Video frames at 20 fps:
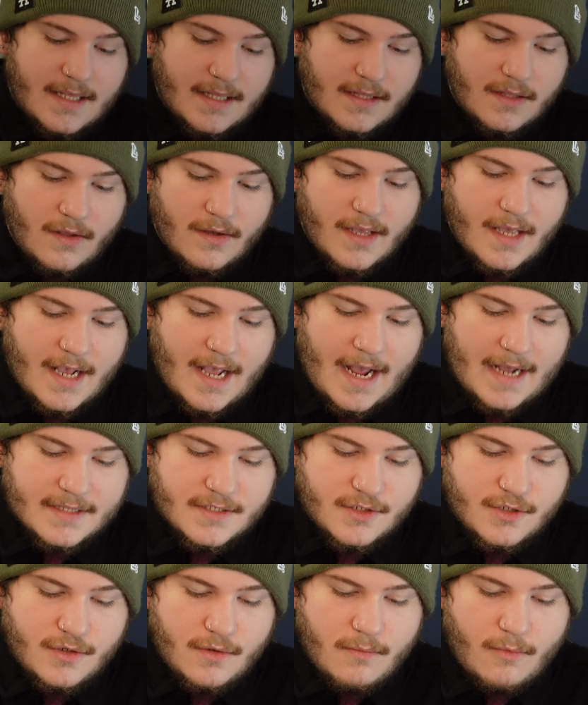then looking
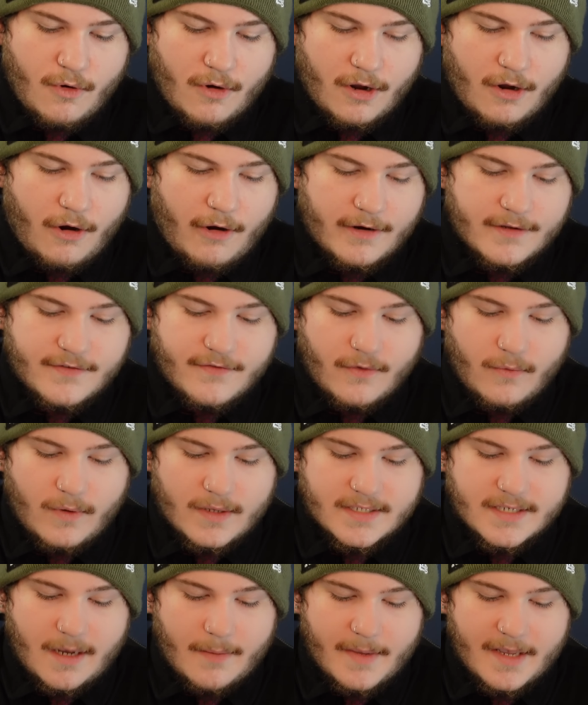at two more cards for
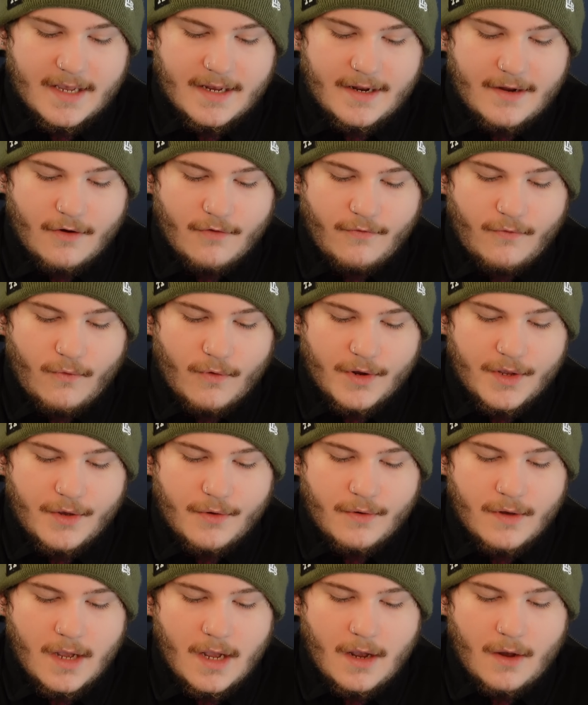what's coming in here for
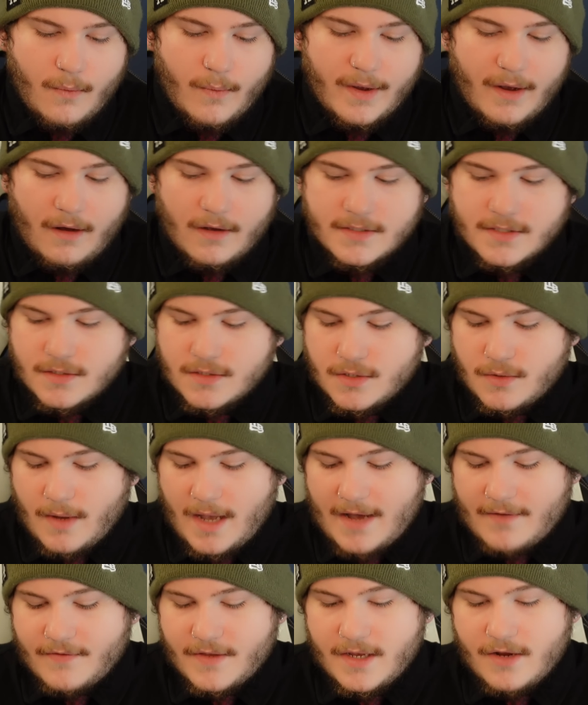you, we also do
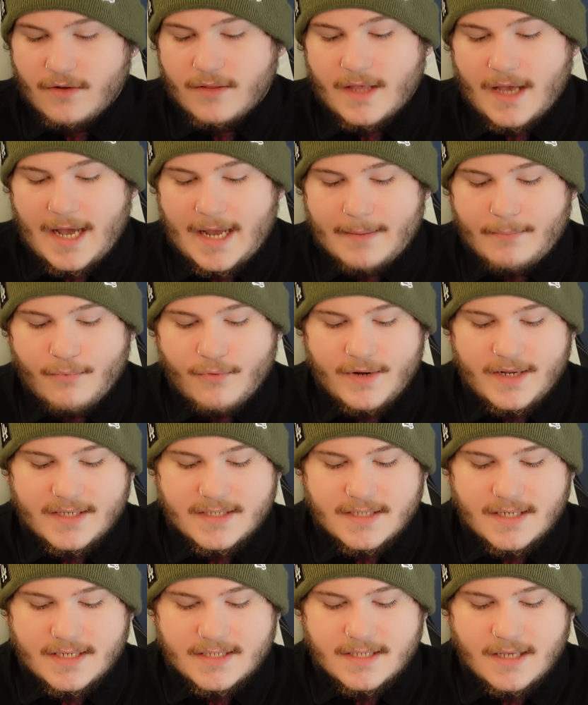have here the High
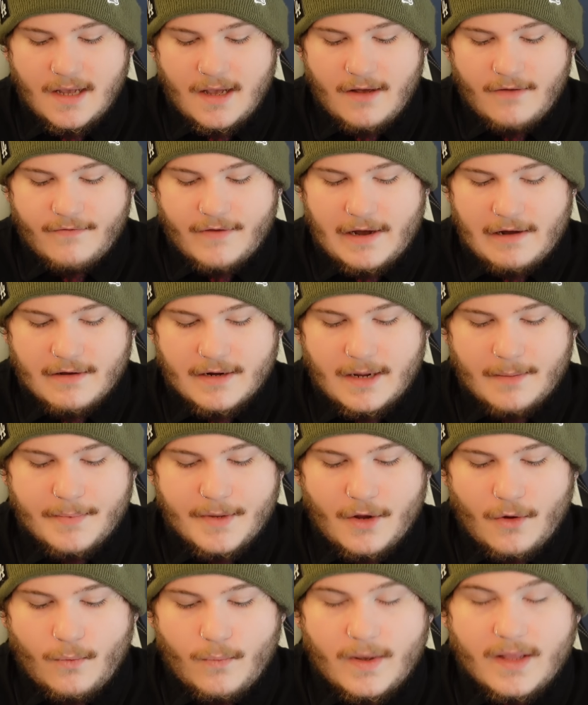Priestess, followed up
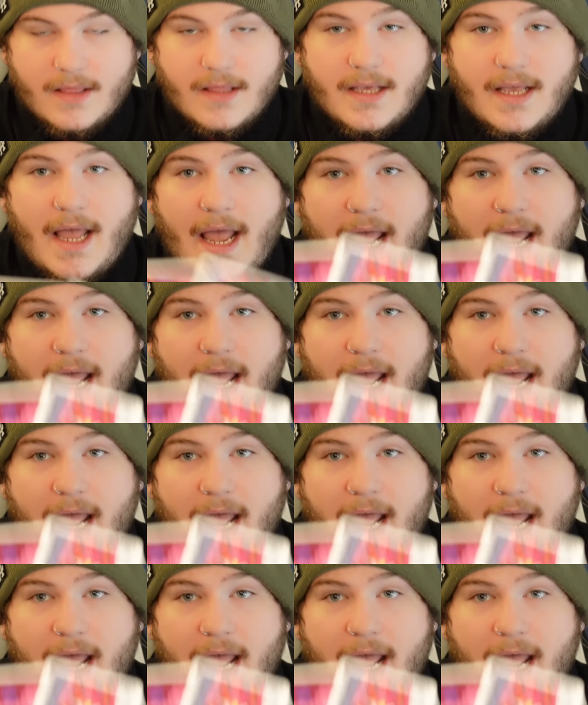here with the